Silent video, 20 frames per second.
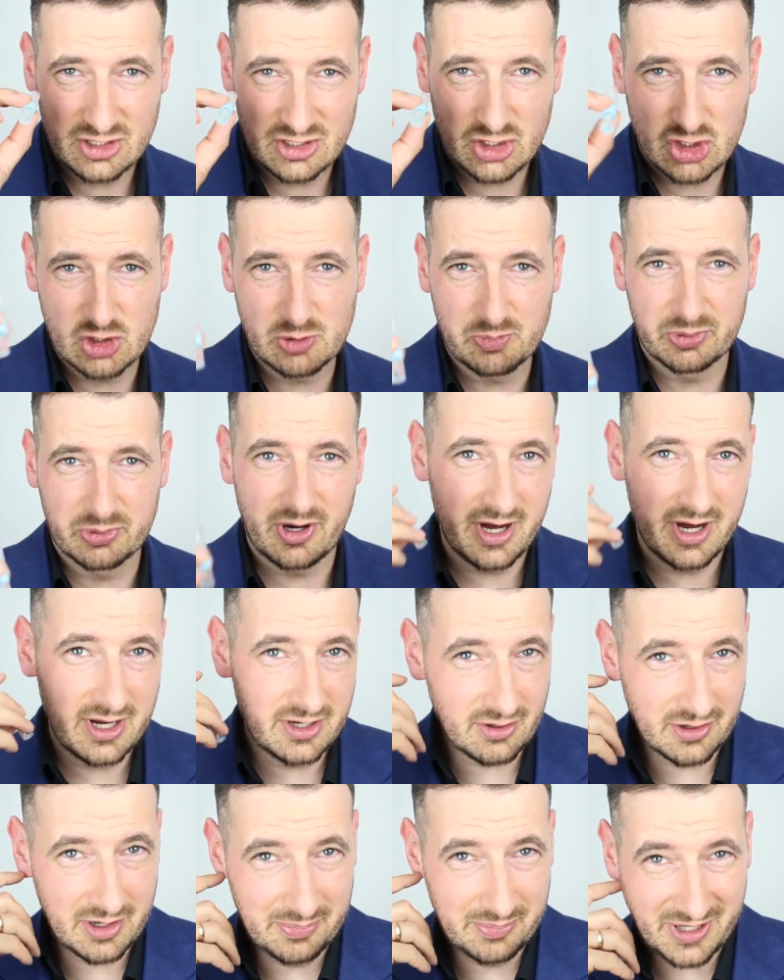spray
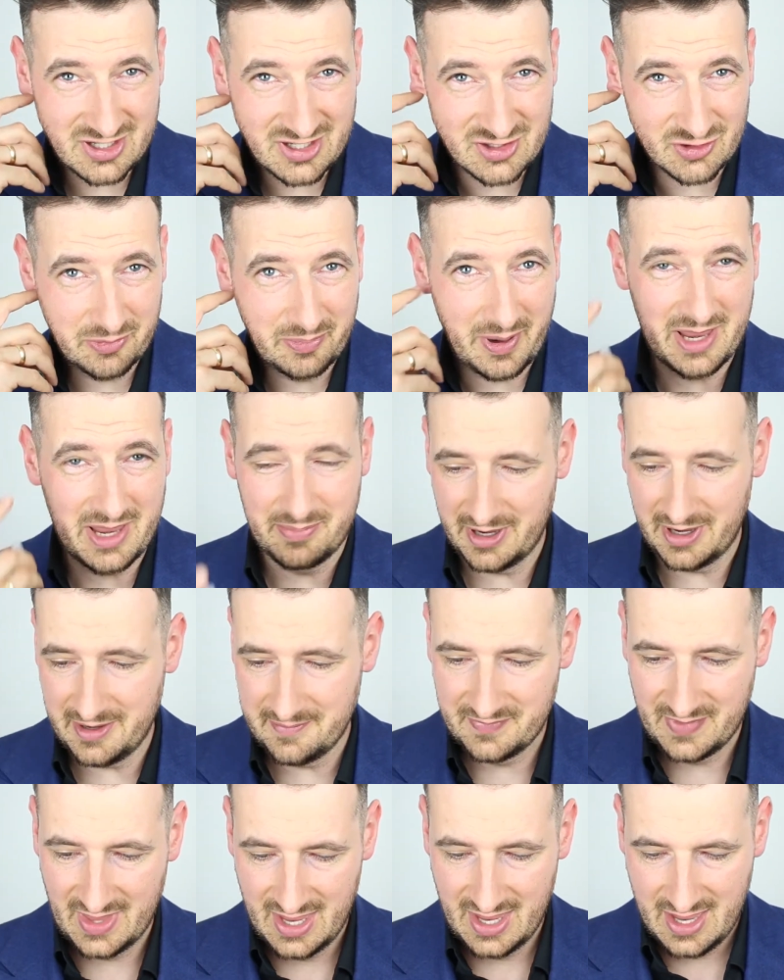it on a piece of
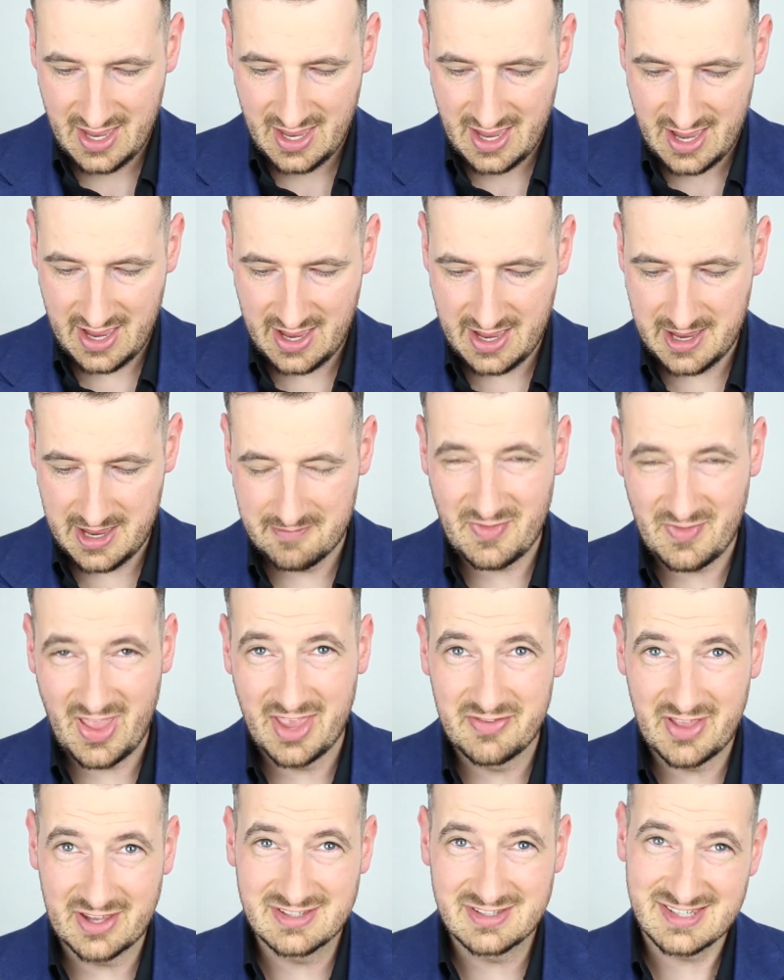paper
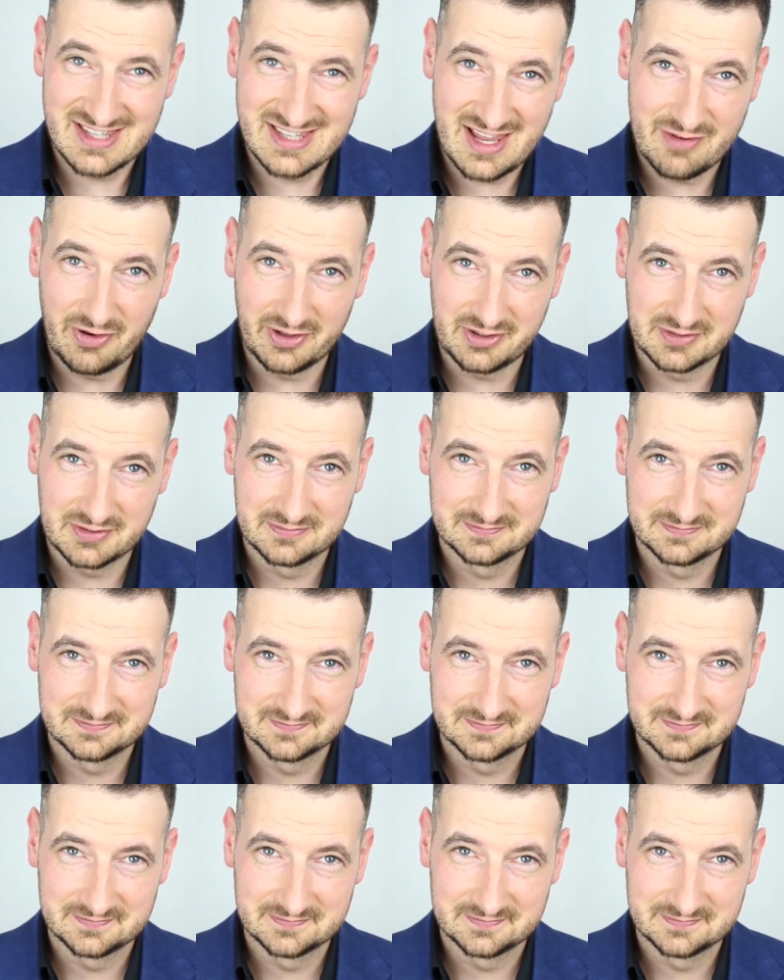and then sniff it.